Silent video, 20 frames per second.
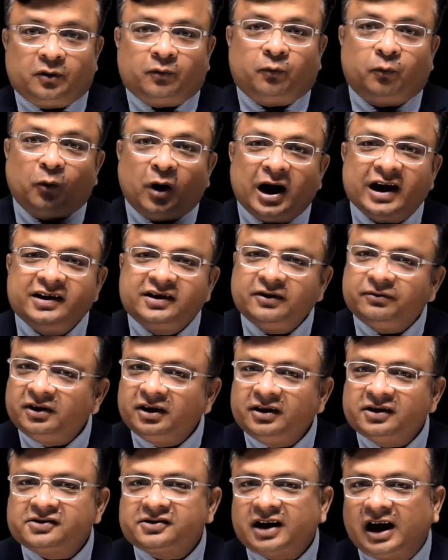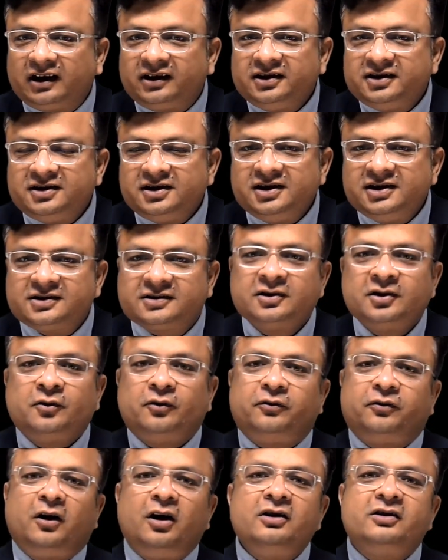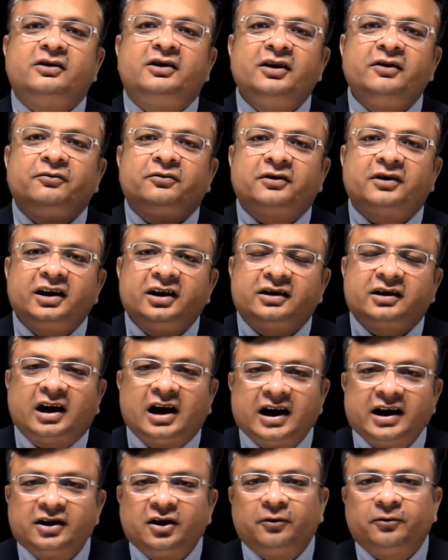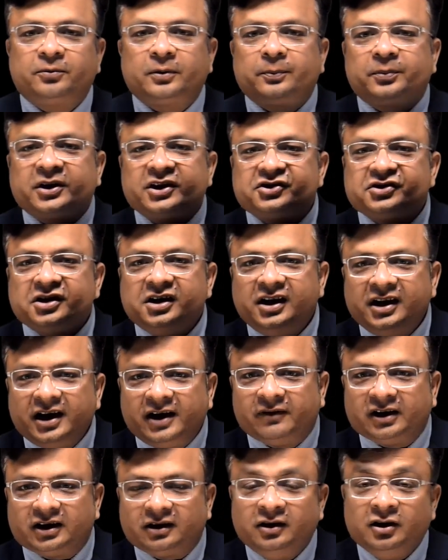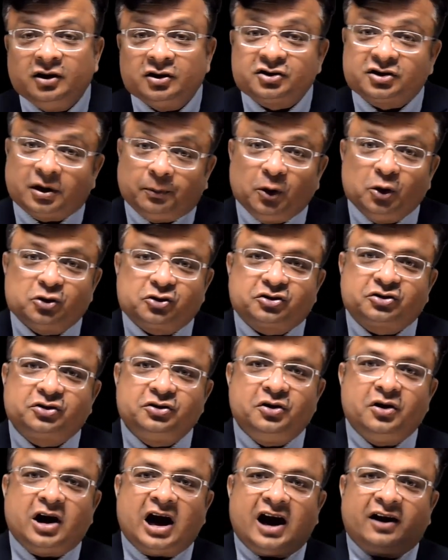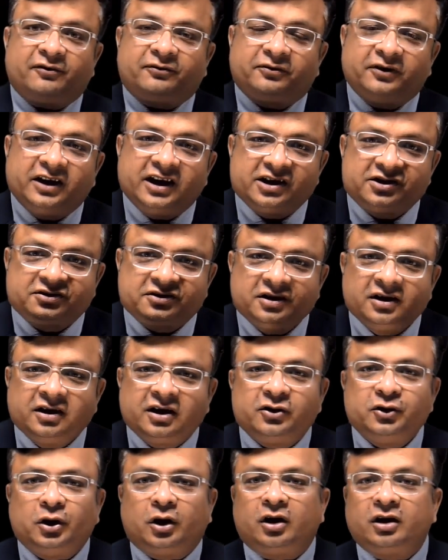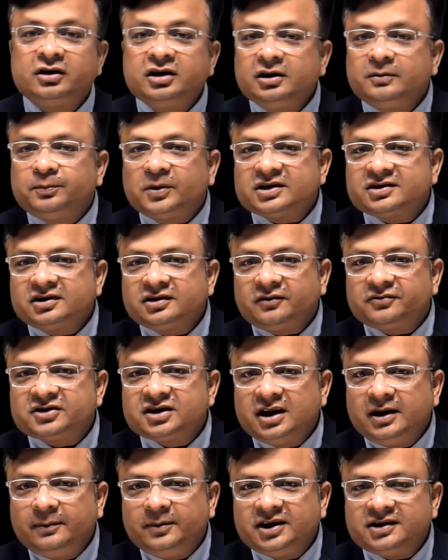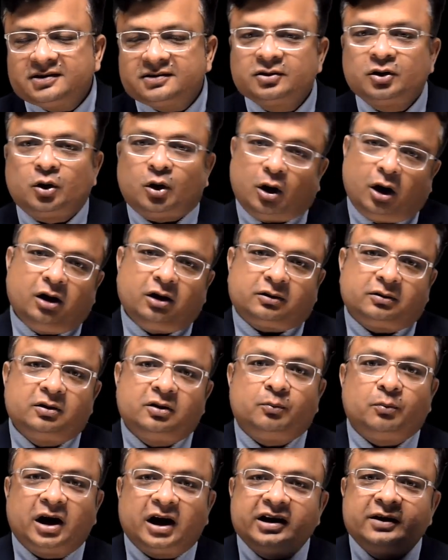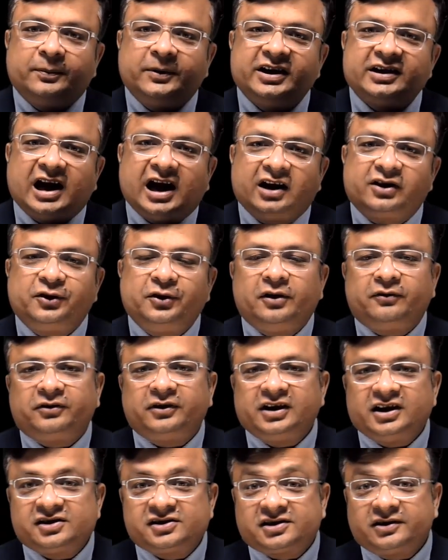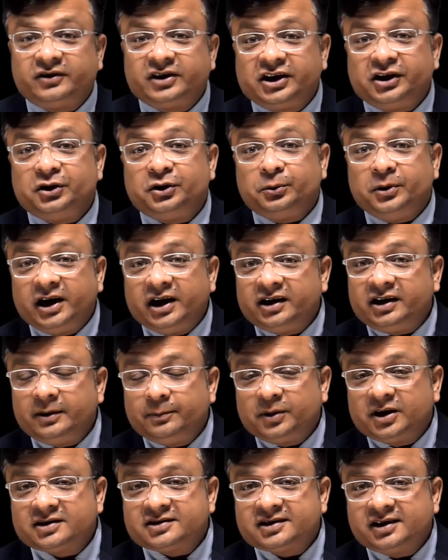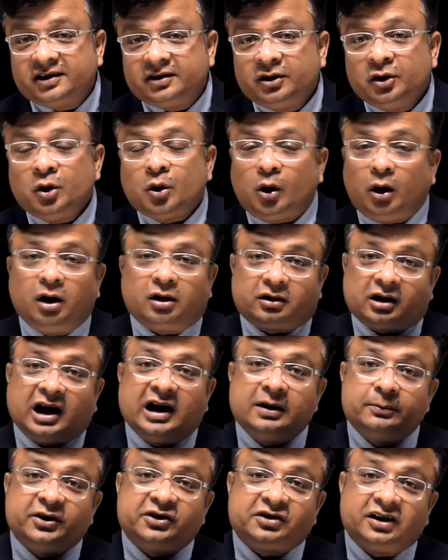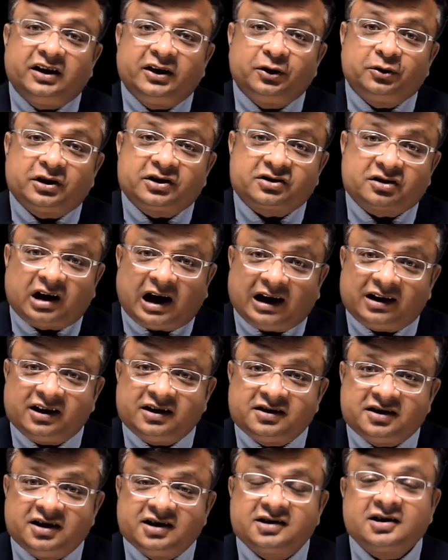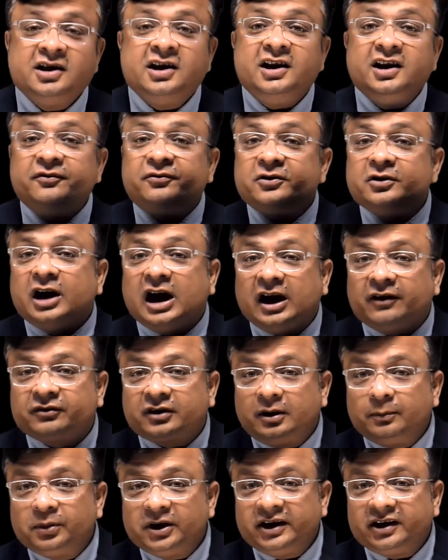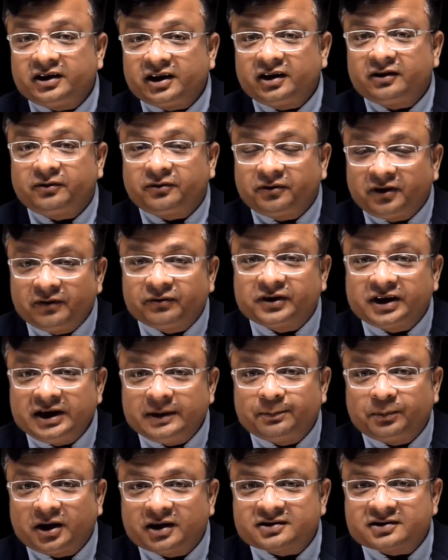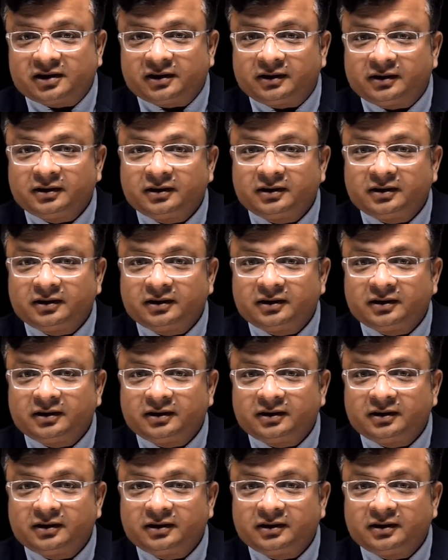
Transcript: Why different strategies for different kind of preparation level? Suppose you have finished your 100% of syllabus or might be that you have finished 70 to 80% or I'll be telling you the strategies if you have completed 50%.